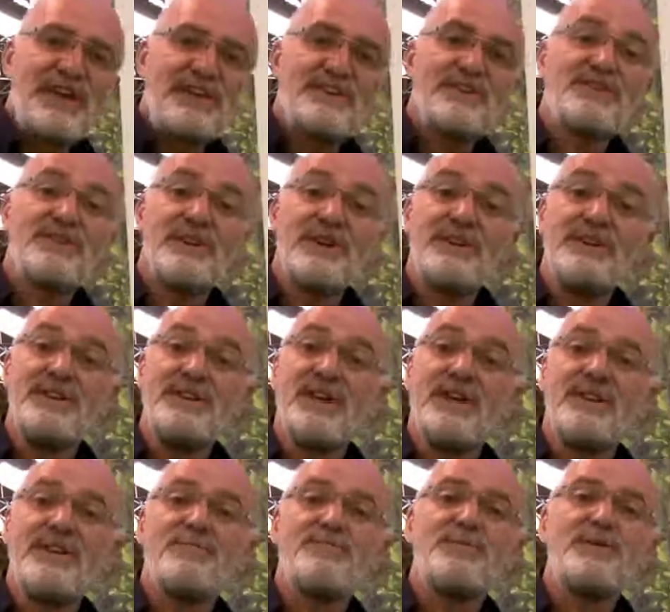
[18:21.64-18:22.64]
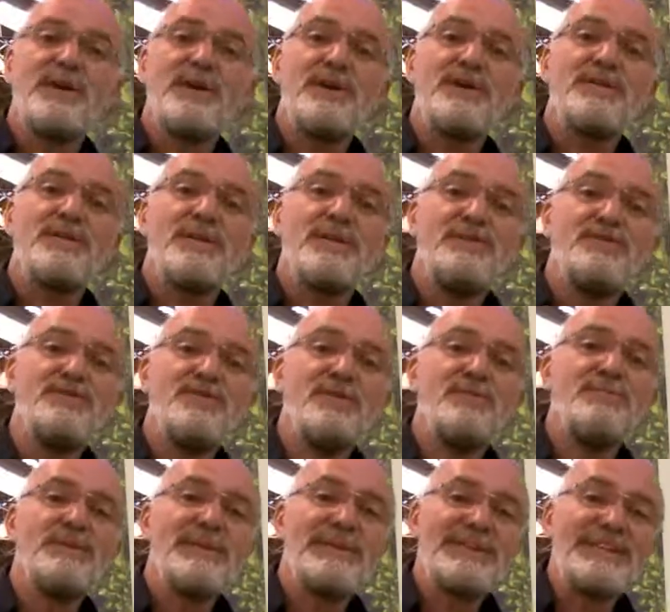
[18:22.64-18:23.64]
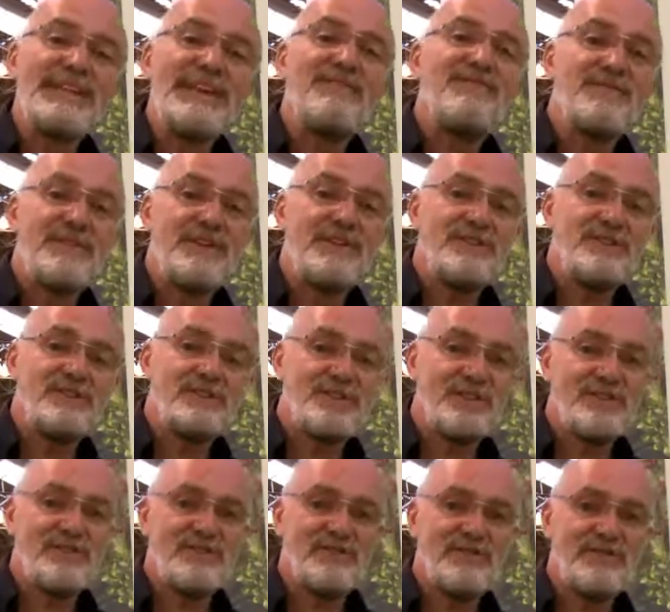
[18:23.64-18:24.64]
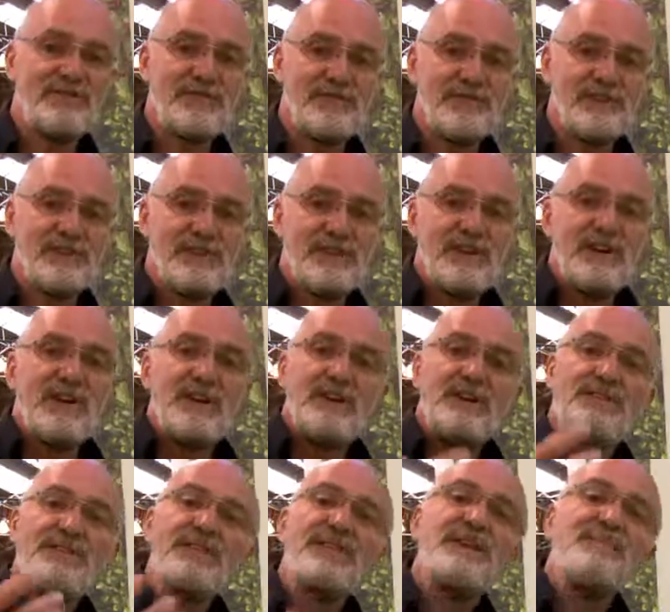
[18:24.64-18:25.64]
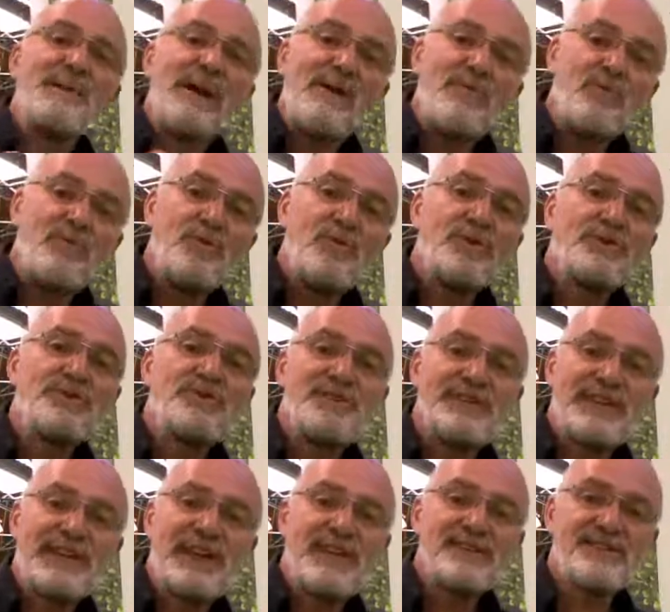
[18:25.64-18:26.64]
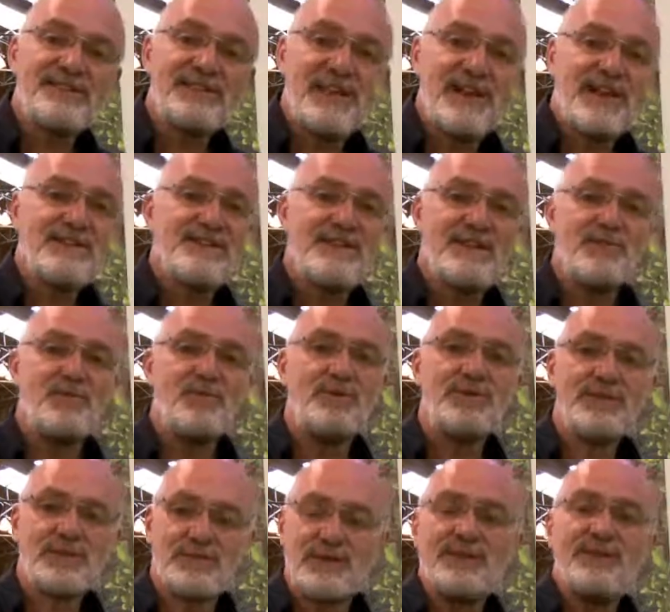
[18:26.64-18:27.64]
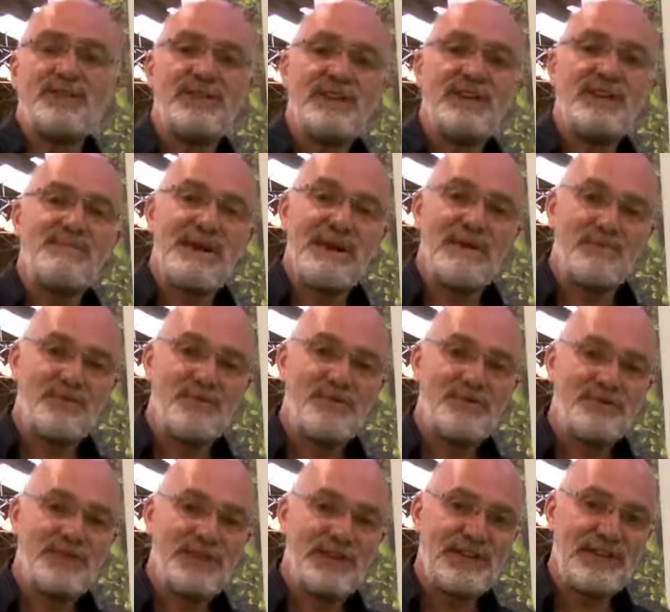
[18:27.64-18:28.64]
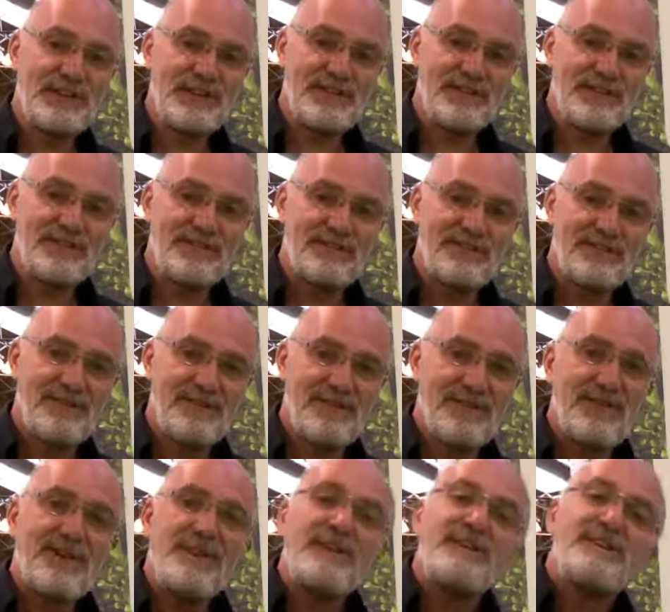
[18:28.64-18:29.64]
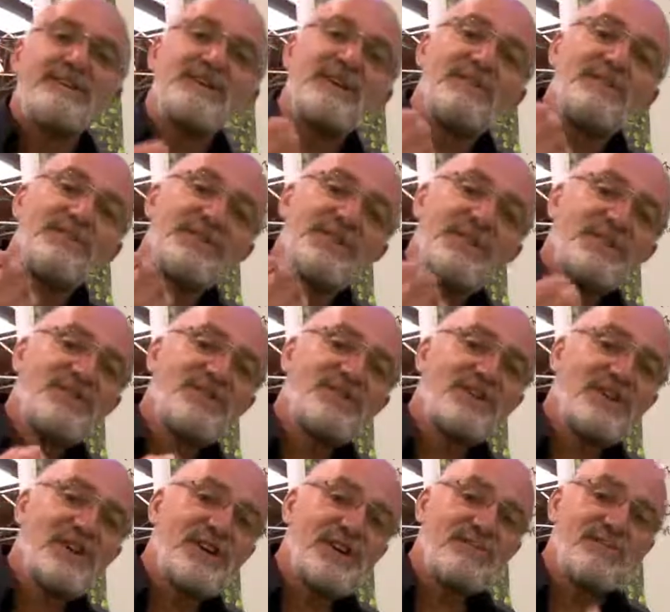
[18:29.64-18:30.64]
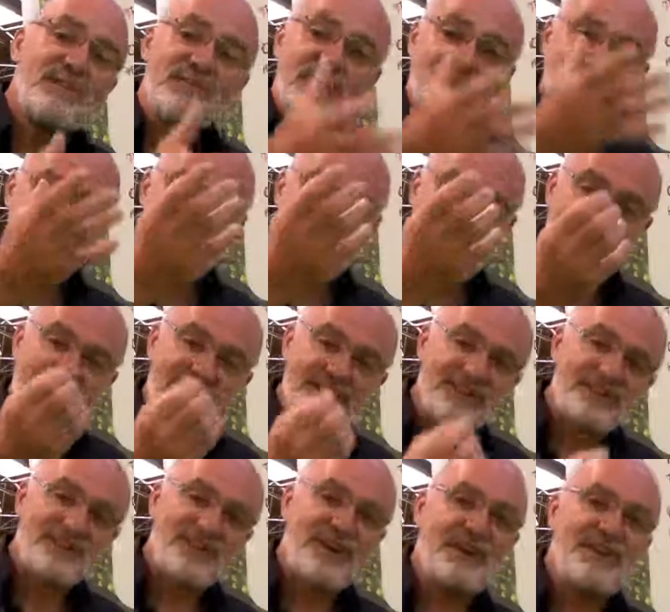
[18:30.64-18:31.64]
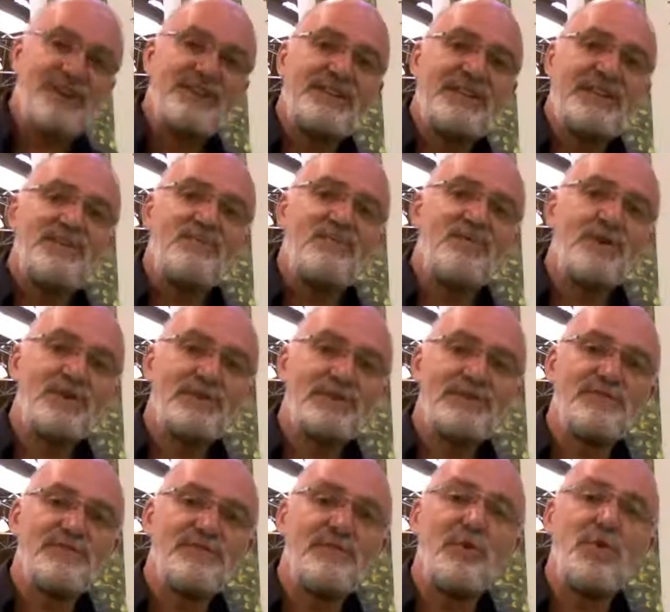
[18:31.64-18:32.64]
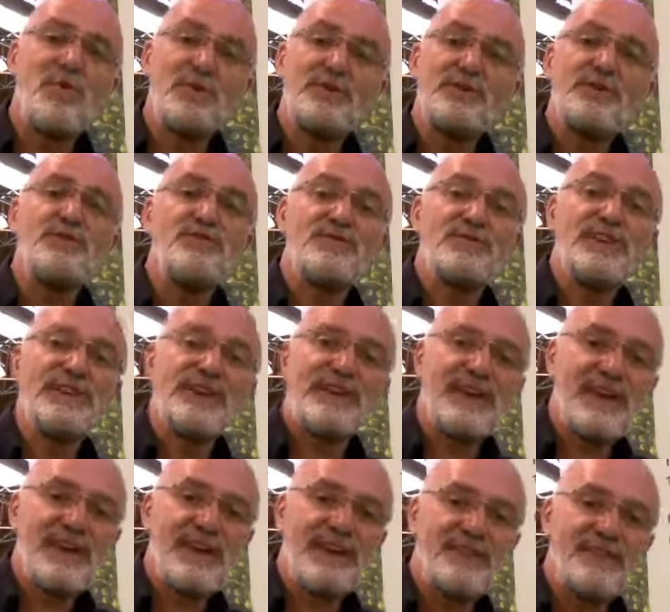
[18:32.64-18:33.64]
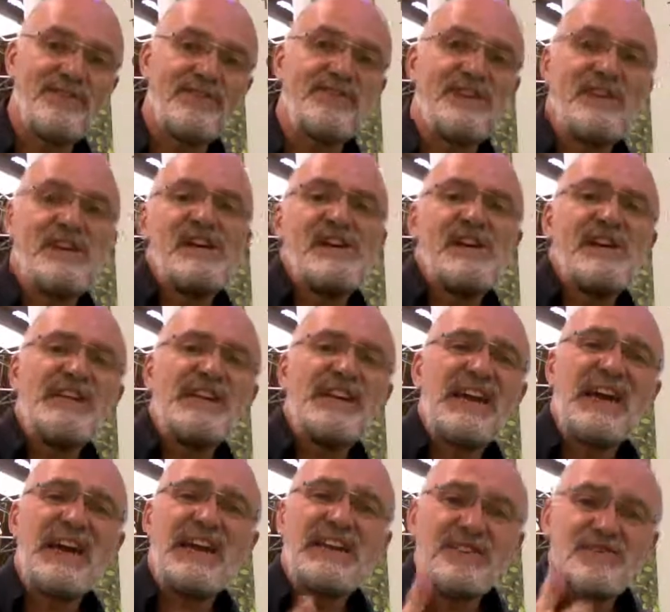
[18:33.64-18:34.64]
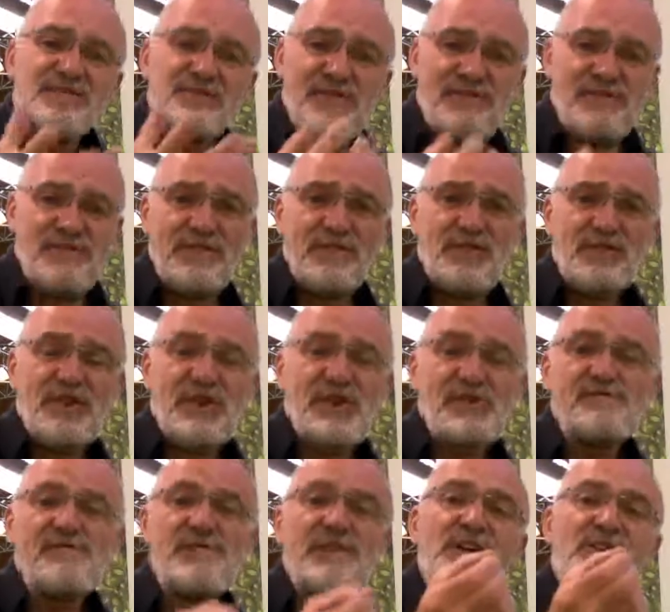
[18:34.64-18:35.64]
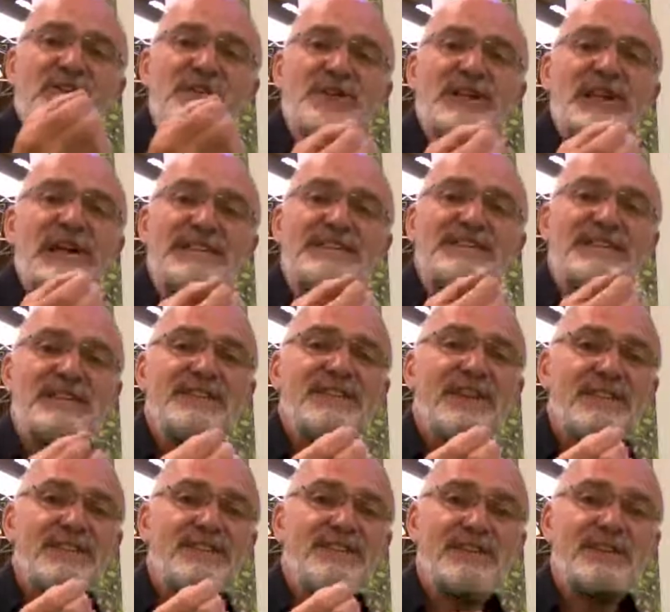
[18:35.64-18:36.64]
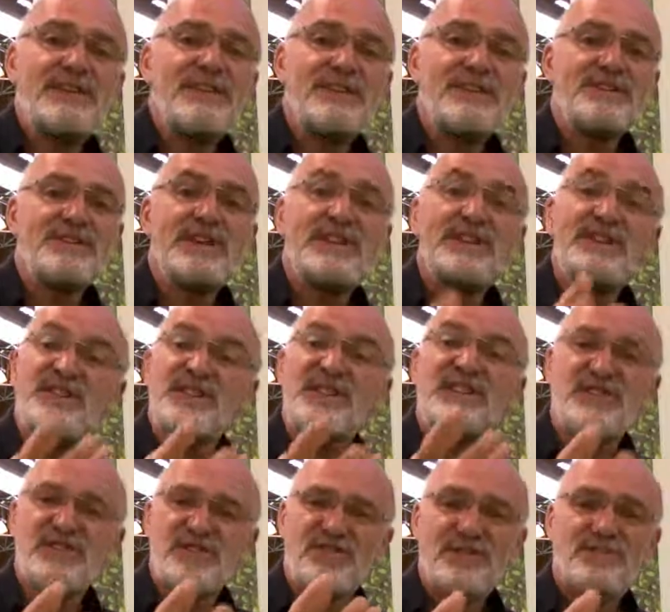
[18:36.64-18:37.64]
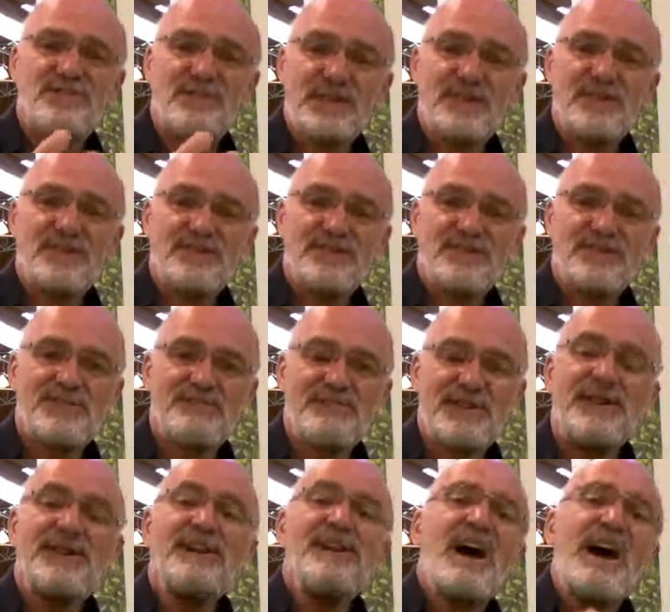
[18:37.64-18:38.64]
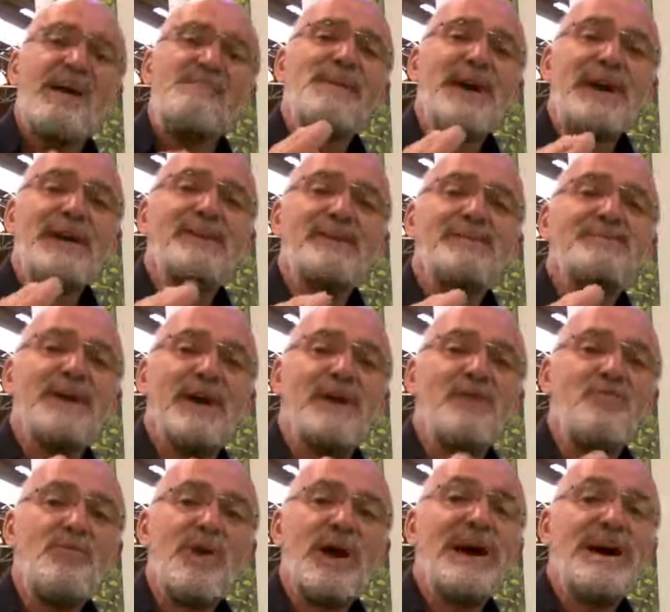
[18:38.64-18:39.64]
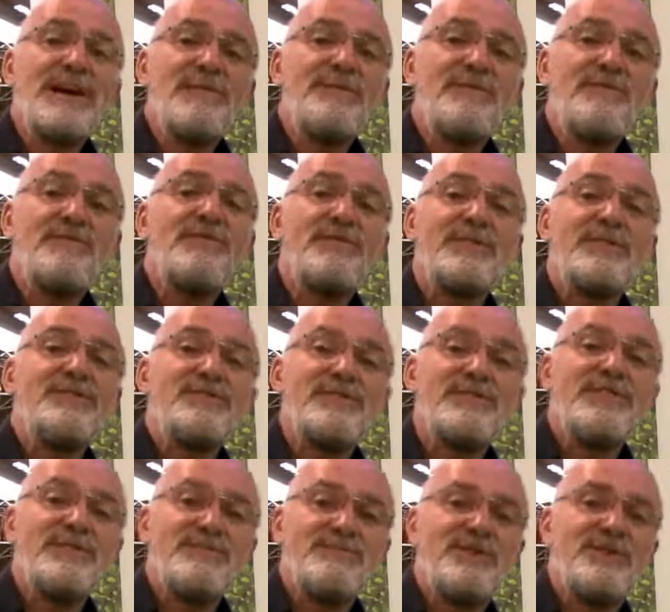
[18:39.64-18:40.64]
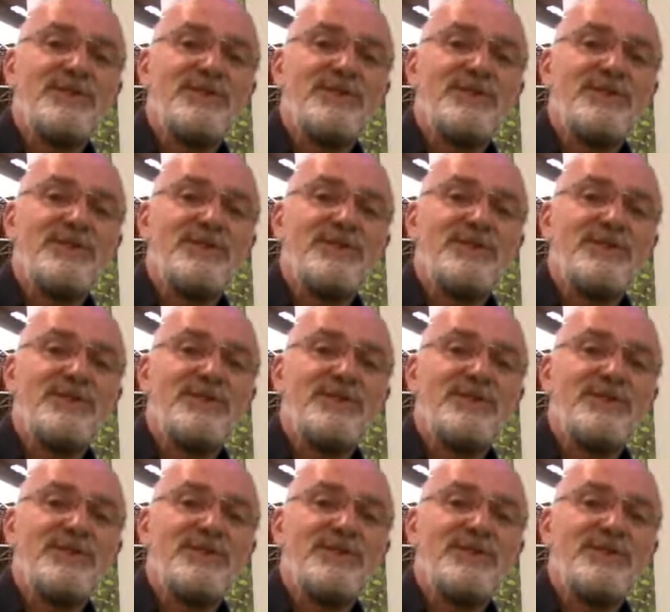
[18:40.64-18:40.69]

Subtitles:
cans are another product that normally are left on the shelf. You think about water and cascading water when you think about watering cans. So this time we've got the cascading waterfall using cans. Again, it's off the shelf and creating that theatre that's going to stop the customer and make them go wow before they see the